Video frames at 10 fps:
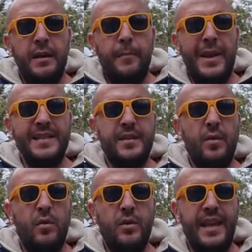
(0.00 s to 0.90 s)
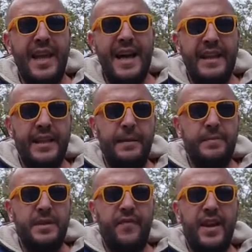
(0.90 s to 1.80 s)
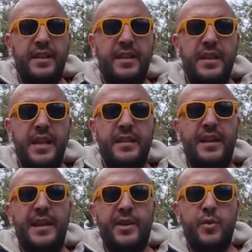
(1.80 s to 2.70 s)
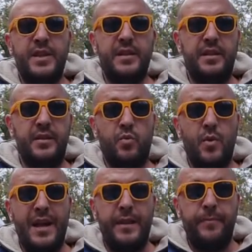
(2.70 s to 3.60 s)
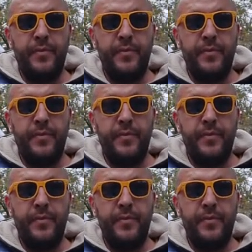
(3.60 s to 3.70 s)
plus all the items that need electricity to run.